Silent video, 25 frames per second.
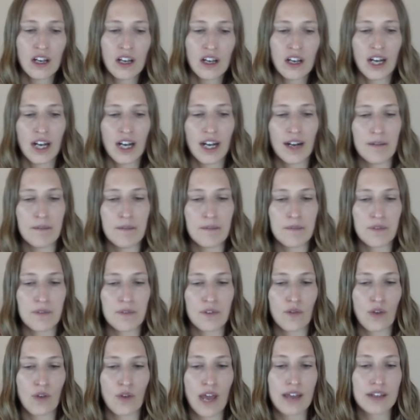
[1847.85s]

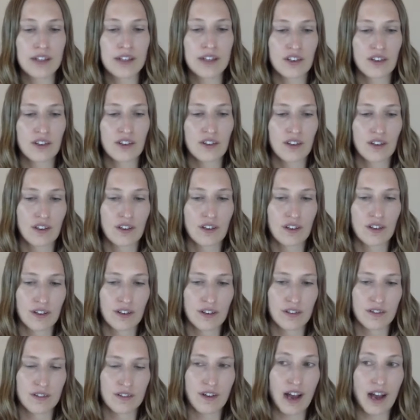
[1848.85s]
And
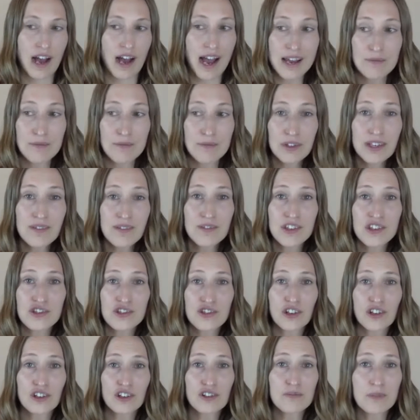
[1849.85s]
I believe the
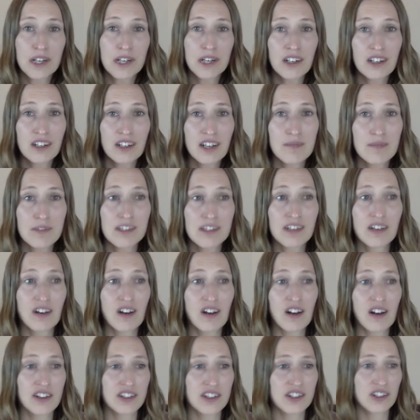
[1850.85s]
struggle paradigm has
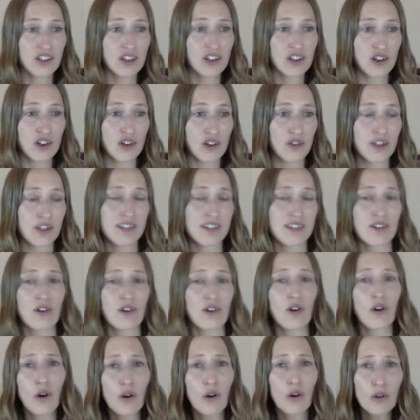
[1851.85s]
got to go. It's
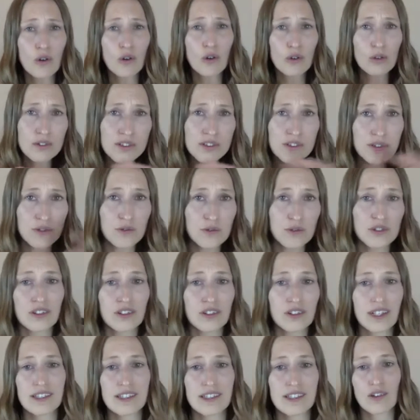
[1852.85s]
old school.
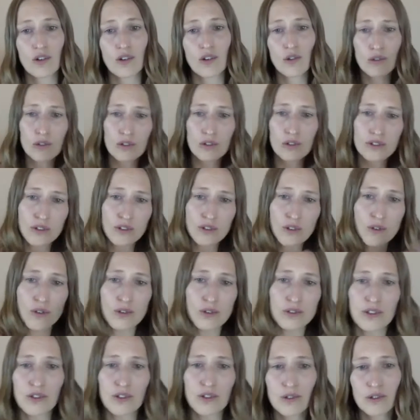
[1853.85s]
It's
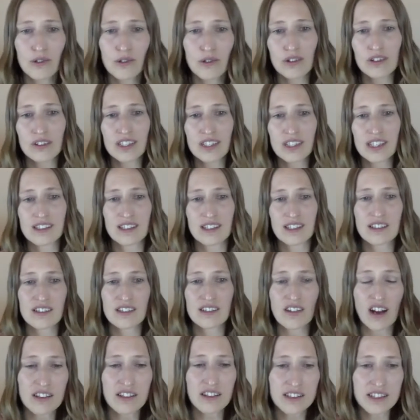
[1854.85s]
old. It's
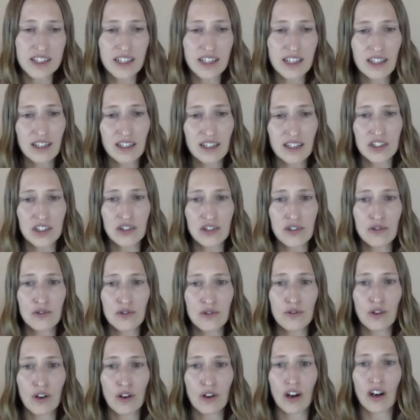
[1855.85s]
exhausting.
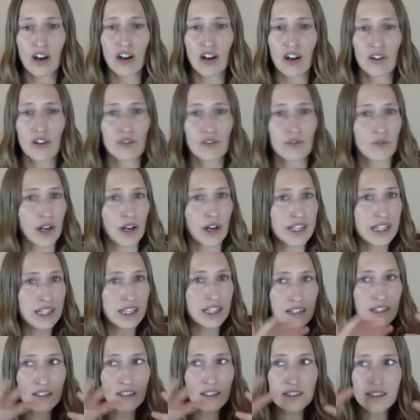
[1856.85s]
You are
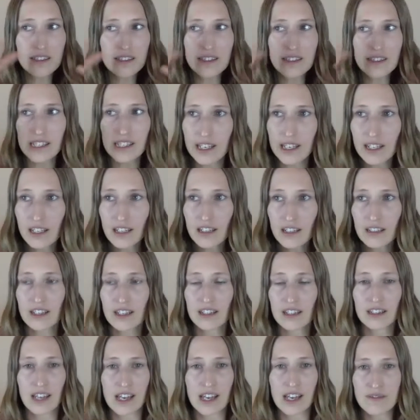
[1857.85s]
already seeing
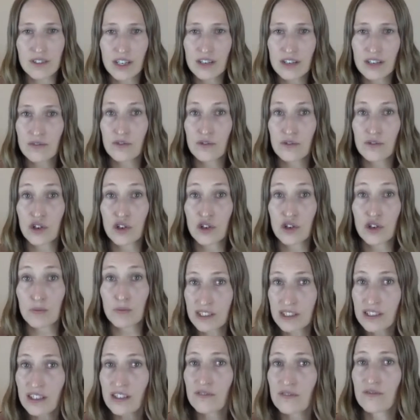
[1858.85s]
that your
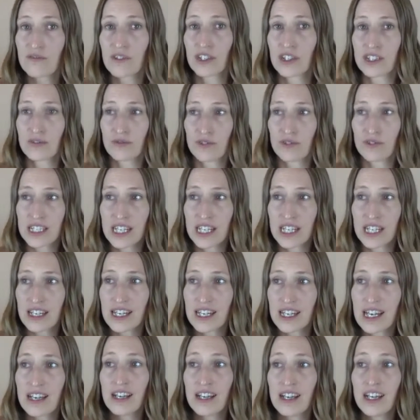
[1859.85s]
business can feel different day to
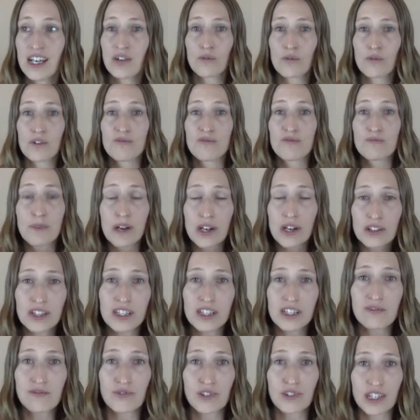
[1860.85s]
day. We've
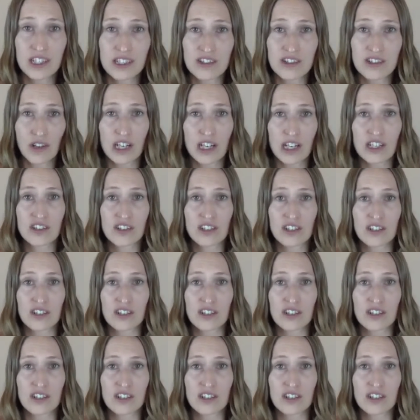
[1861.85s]
barely freaking scratched the